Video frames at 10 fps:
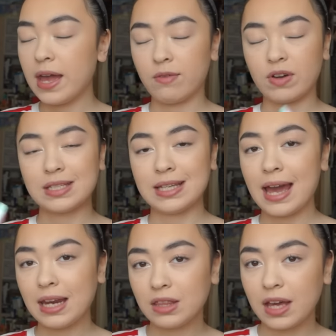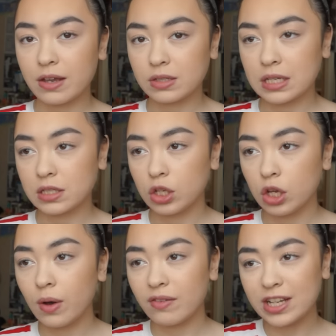If I see anything else that's
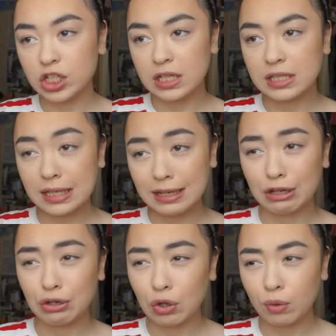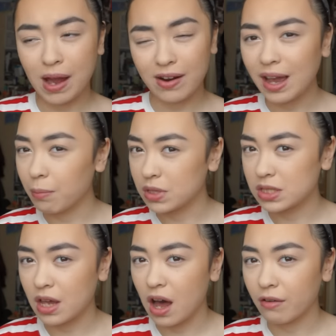new, I've actually seen a new Barry M
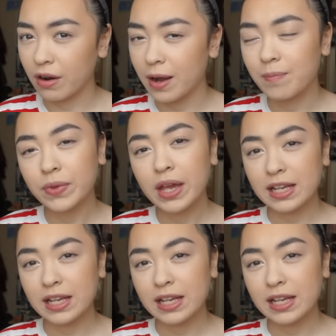mascara.